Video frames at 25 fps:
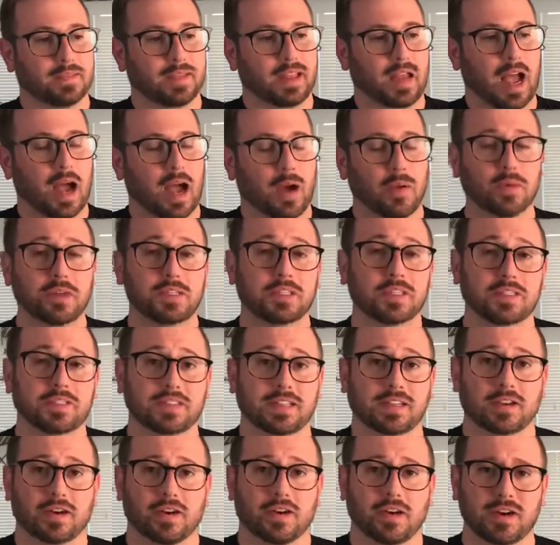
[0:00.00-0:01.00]
I would just
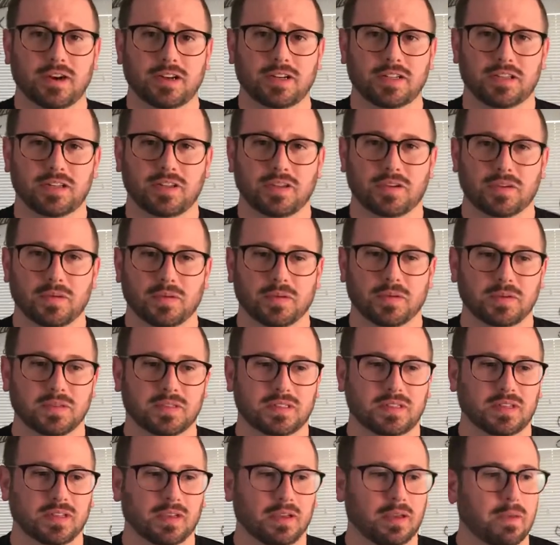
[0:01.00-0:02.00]
encourage you
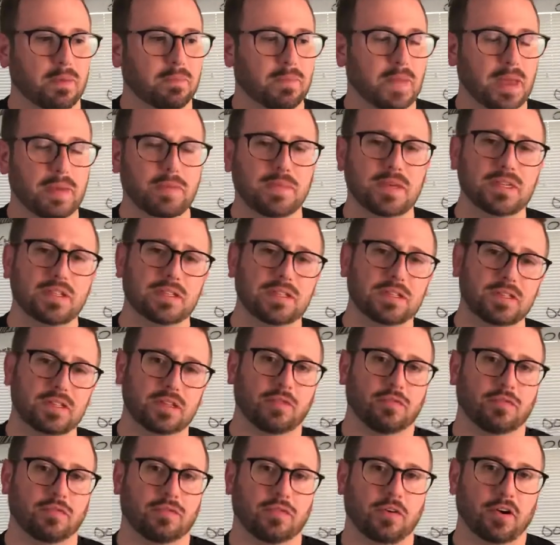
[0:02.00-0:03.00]
to maybe just
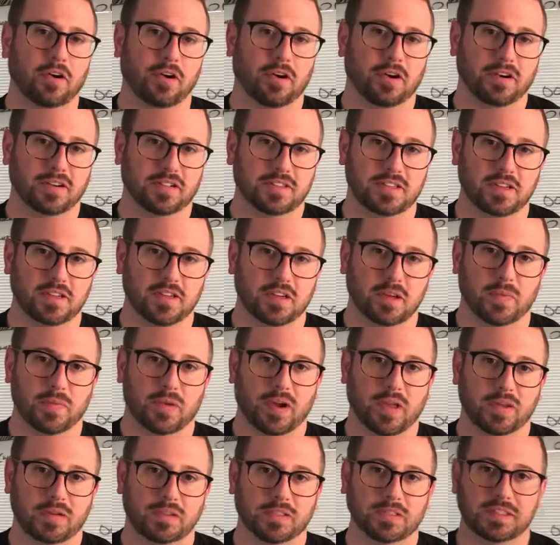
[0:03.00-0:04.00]
defer to your
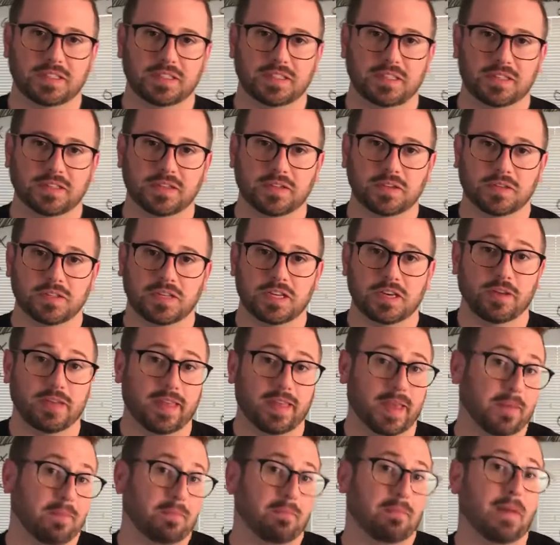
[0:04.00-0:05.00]
brothers and sisters here
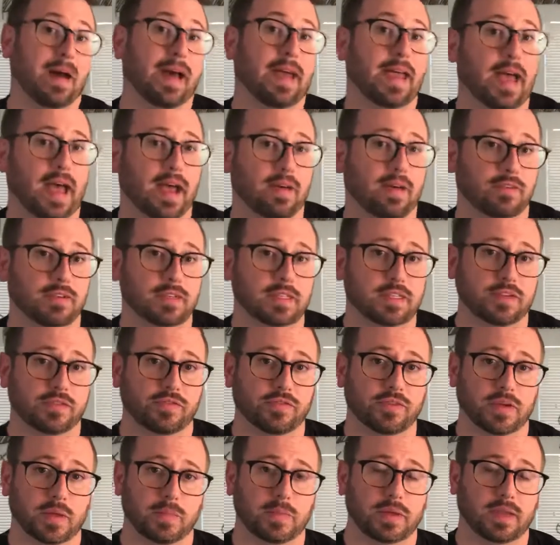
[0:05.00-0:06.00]
that might have a
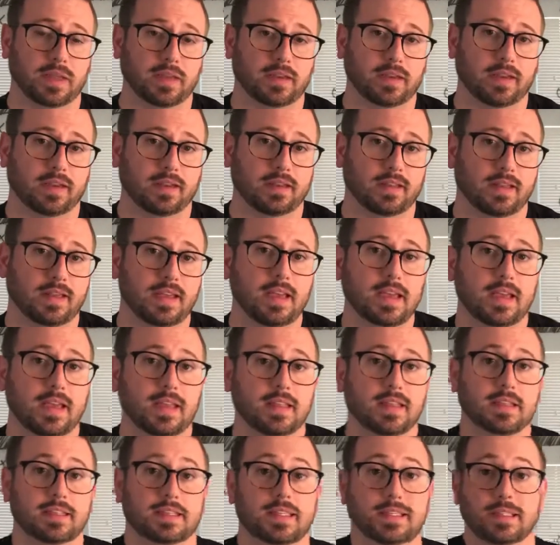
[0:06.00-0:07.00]
different opinion.
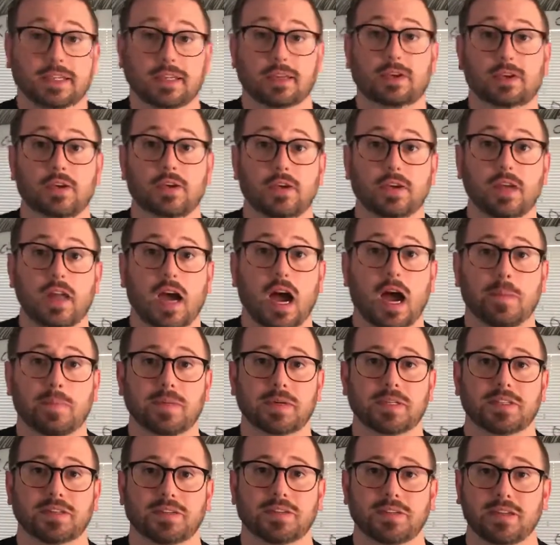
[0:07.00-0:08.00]
This is a good
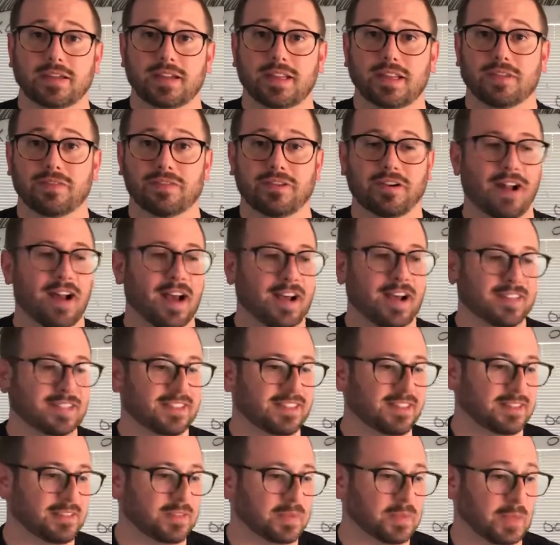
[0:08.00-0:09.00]
opportunity for us
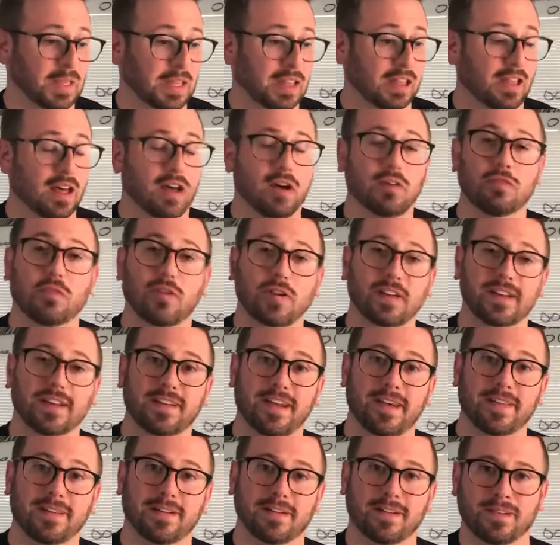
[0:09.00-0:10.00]
to love one
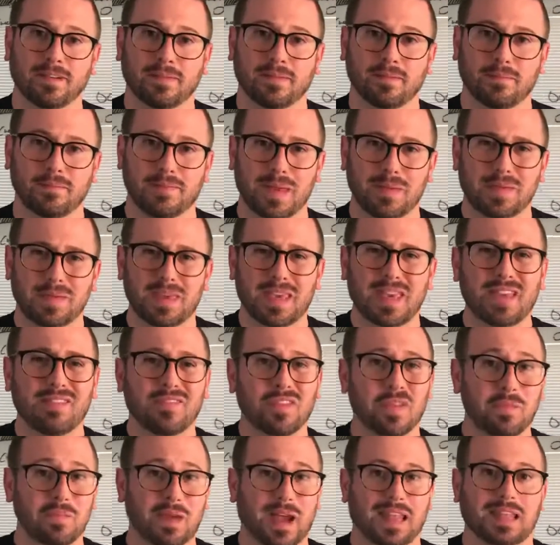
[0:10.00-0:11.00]
another, maybe
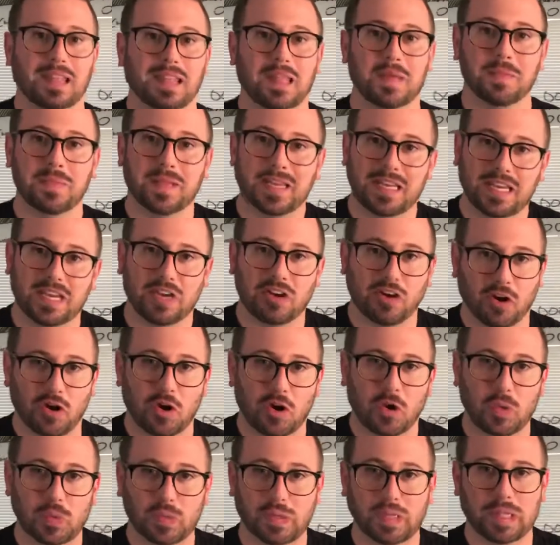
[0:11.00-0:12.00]
even by limiting our
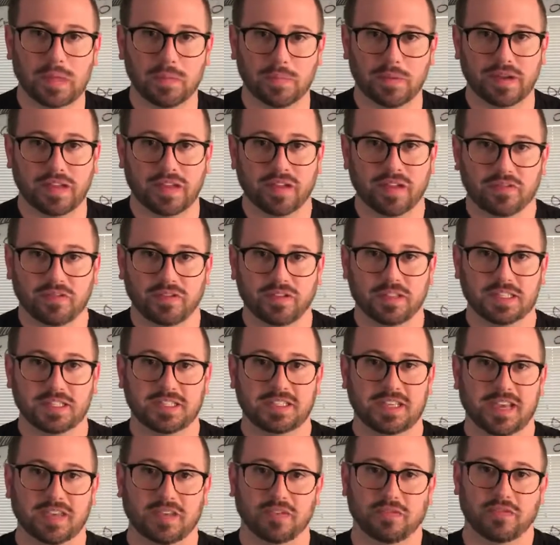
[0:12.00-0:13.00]
own liberty for the
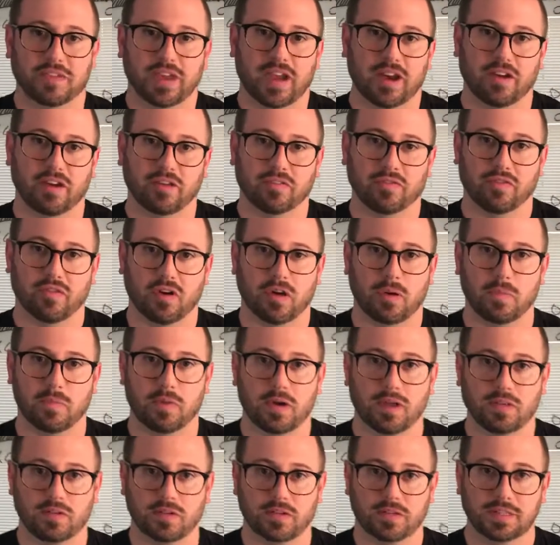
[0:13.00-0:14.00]
sake of caring for our
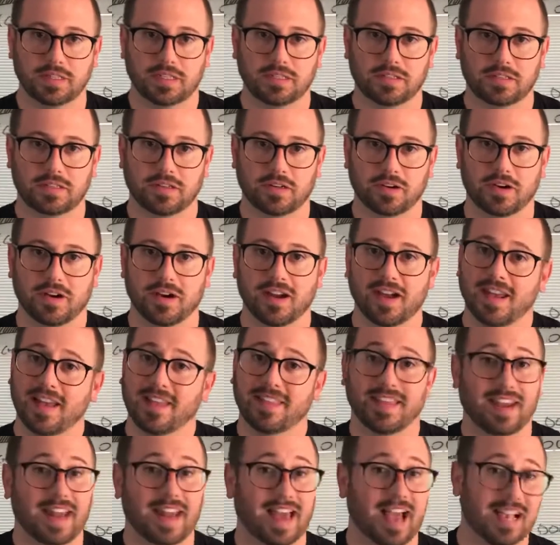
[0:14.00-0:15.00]
brother and sister
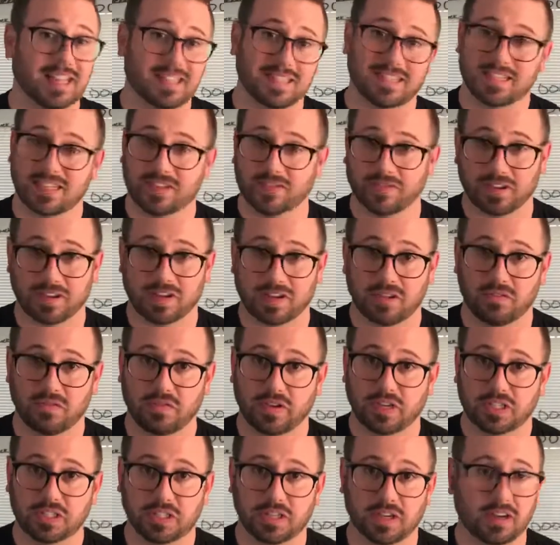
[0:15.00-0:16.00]
that has a different
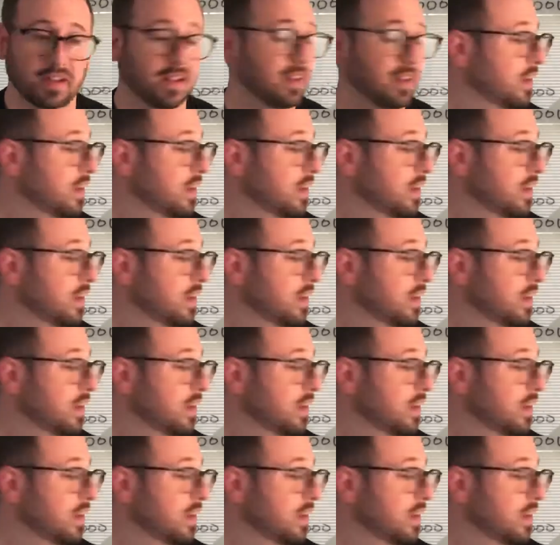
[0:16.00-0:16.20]
conviction.